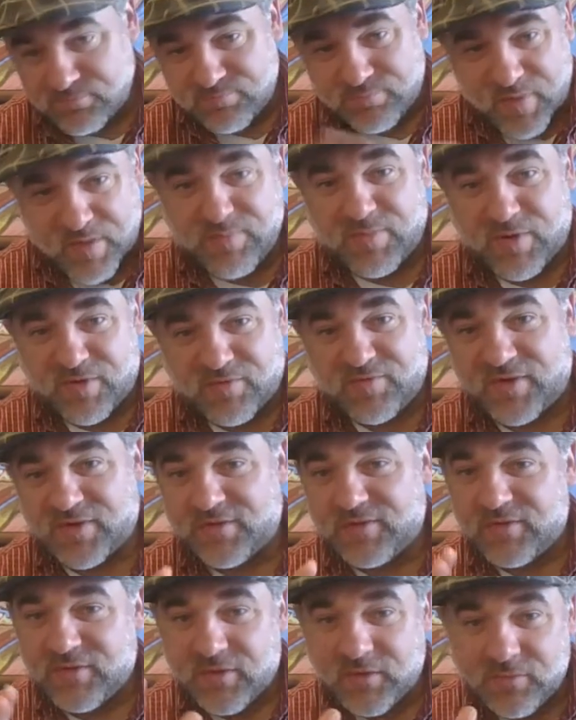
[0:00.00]
I paraphrase
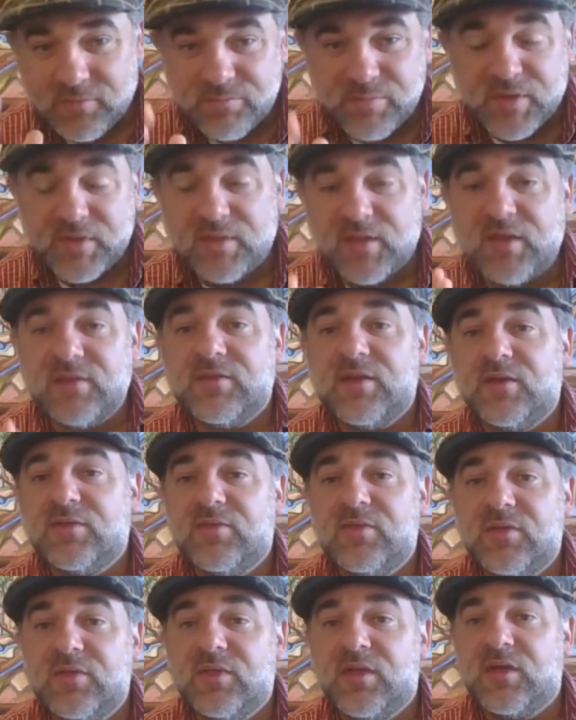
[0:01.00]
a little, but that's
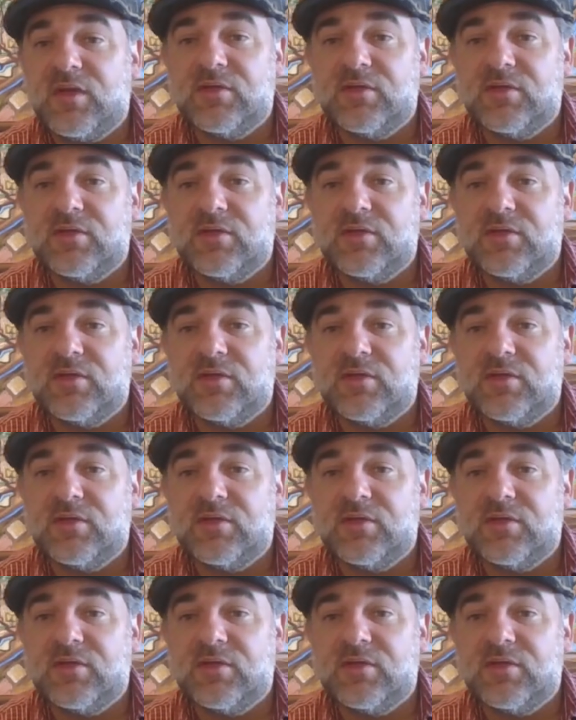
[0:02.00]
actually the thing.